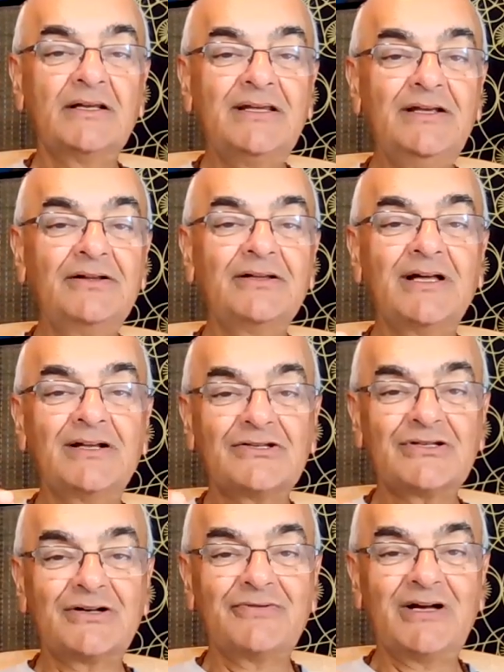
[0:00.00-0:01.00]
heal and
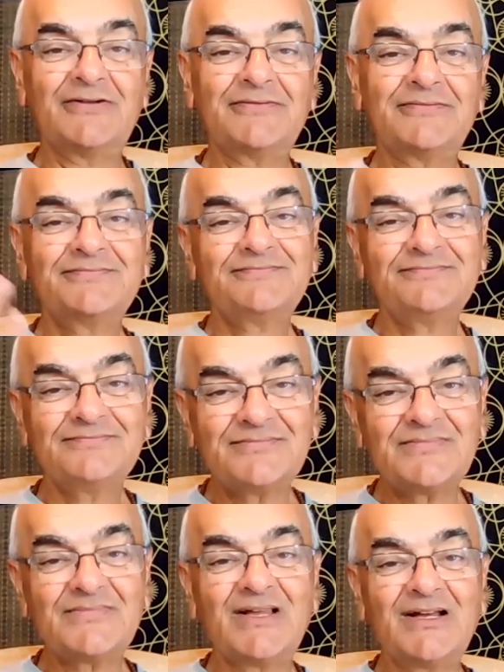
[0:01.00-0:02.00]
survive.
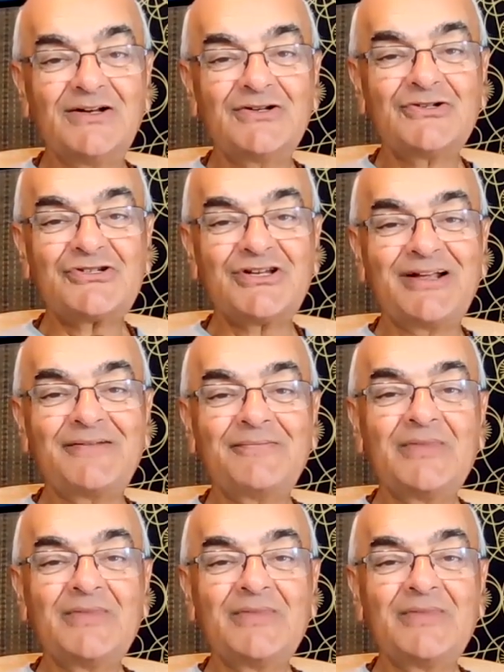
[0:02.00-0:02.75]
Isn't that interesting?